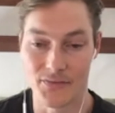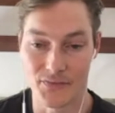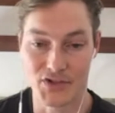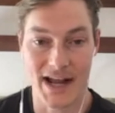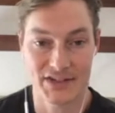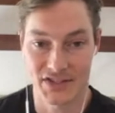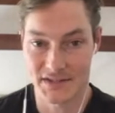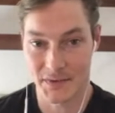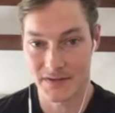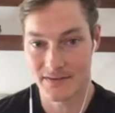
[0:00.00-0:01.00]
traction
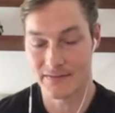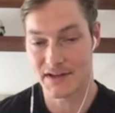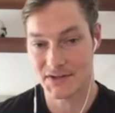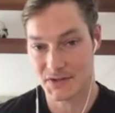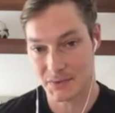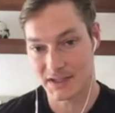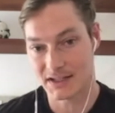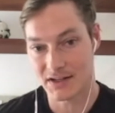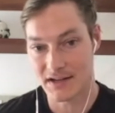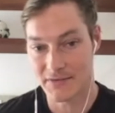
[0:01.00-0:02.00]
is what investors are really
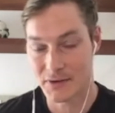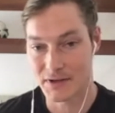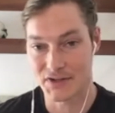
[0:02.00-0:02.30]
looking for.